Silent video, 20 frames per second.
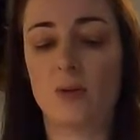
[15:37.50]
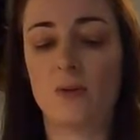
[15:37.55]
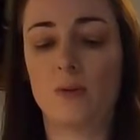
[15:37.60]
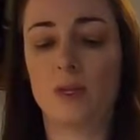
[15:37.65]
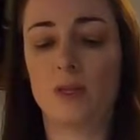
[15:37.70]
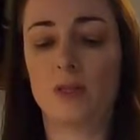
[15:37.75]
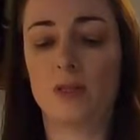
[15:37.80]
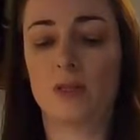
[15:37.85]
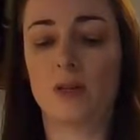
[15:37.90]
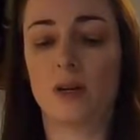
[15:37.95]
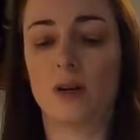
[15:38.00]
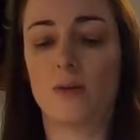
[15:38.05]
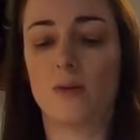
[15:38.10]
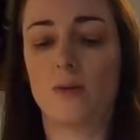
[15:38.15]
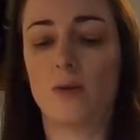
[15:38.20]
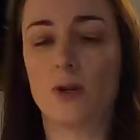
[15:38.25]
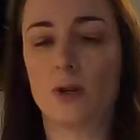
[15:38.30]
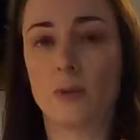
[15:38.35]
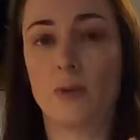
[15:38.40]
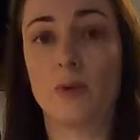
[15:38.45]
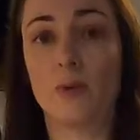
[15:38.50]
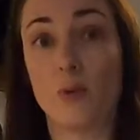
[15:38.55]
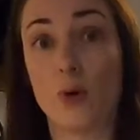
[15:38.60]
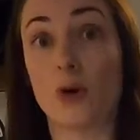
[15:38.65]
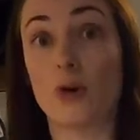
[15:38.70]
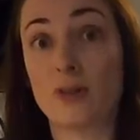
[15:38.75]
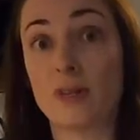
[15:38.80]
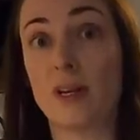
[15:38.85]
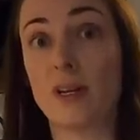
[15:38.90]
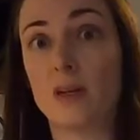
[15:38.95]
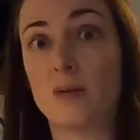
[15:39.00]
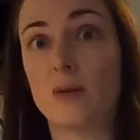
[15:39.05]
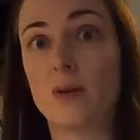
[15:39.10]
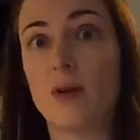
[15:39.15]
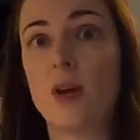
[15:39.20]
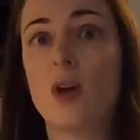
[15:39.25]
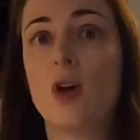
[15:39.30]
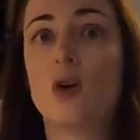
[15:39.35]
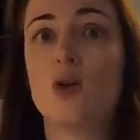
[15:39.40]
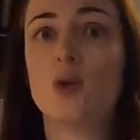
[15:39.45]
it's washable and water soluble.
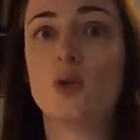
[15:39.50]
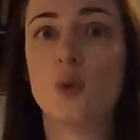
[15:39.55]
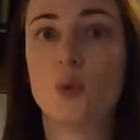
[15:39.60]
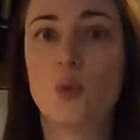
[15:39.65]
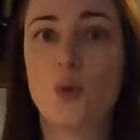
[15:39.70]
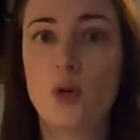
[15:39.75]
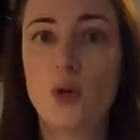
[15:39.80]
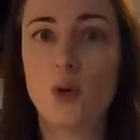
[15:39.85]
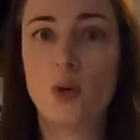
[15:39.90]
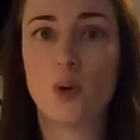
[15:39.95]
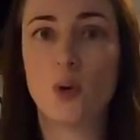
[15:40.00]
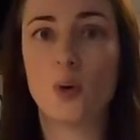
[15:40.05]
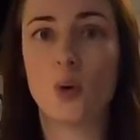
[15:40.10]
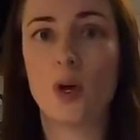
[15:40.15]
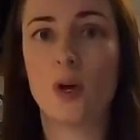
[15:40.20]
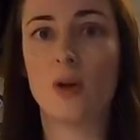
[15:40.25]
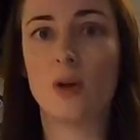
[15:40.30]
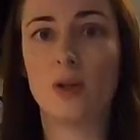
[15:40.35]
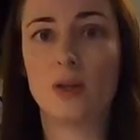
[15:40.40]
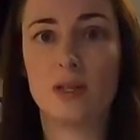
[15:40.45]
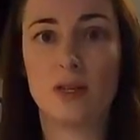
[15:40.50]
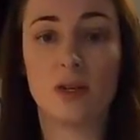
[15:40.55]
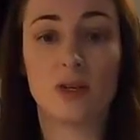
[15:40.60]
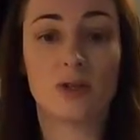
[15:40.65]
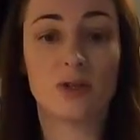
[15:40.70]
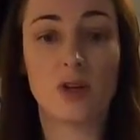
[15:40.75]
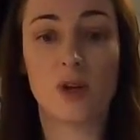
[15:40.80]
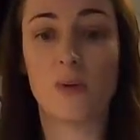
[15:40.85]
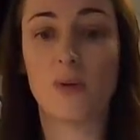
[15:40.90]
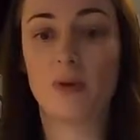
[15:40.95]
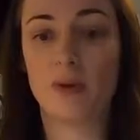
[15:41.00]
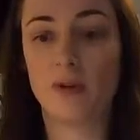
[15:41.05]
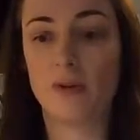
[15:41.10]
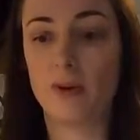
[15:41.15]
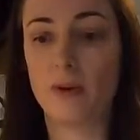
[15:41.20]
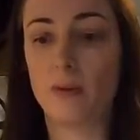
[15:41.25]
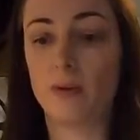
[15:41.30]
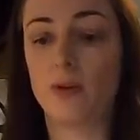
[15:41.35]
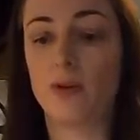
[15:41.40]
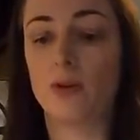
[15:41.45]
So when you go and let's say you're done with your
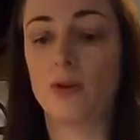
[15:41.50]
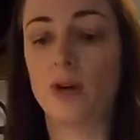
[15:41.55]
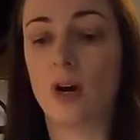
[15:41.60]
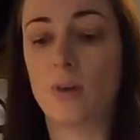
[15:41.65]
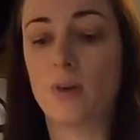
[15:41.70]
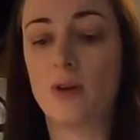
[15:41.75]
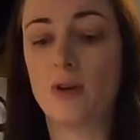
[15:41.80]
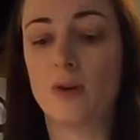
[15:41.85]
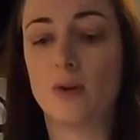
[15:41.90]
fabric in your garment,